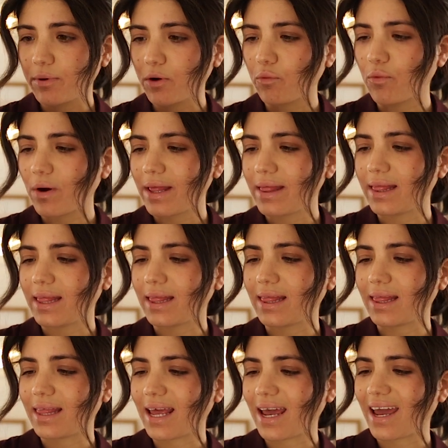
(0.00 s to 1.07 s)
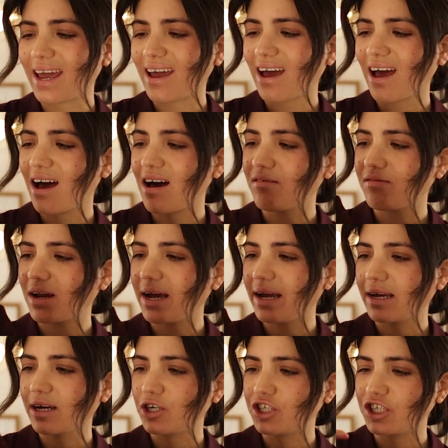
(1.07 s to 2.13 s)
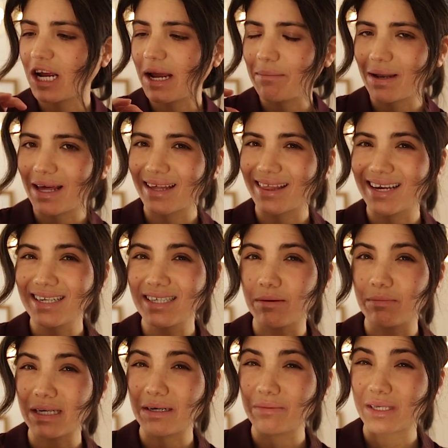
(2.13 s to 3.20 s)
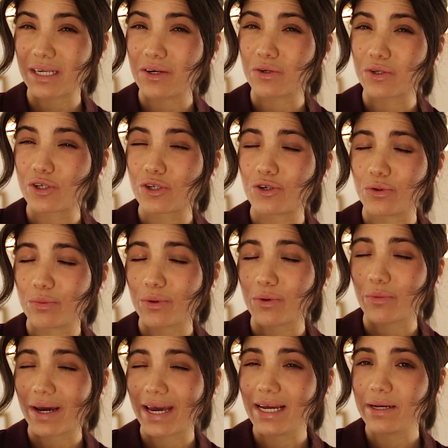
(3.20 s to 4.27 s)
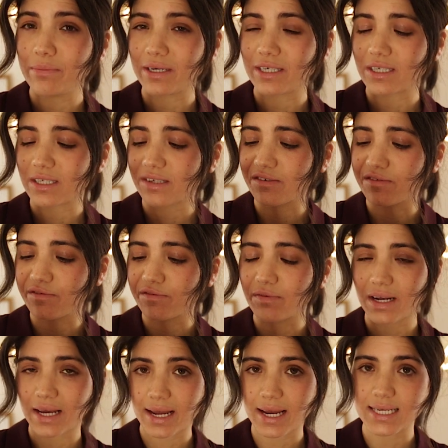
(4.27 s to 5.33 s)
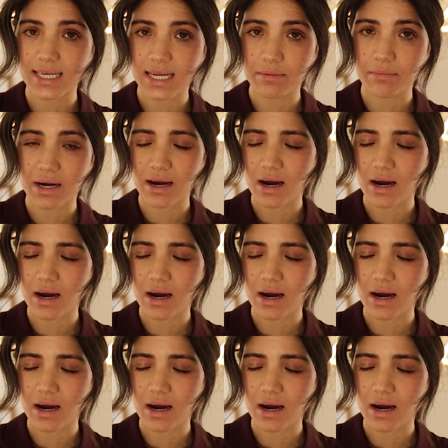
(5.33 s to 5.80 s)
but when they have like a shape like this, sometimes it looks super weird because of, like I said, my